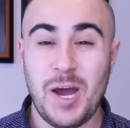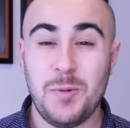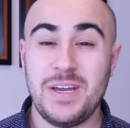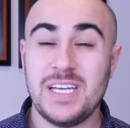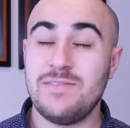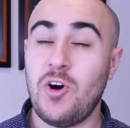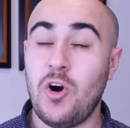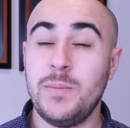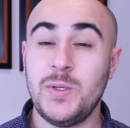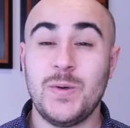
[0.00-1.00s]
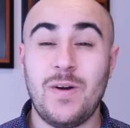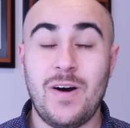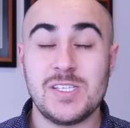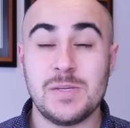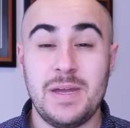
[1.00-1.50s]
I hope you guys have all been doing
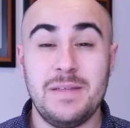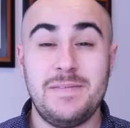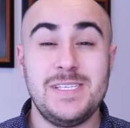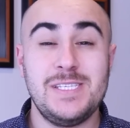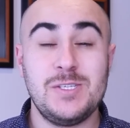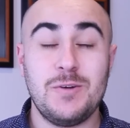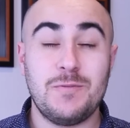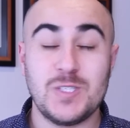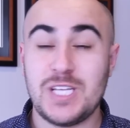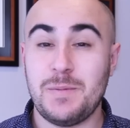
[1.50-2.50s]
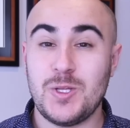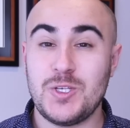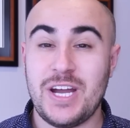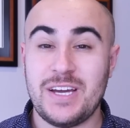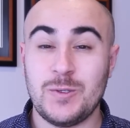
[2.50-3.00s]
awesome and if this is your first time on the
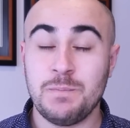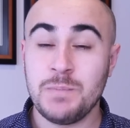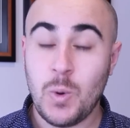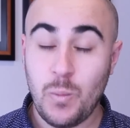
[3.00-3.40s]
channel,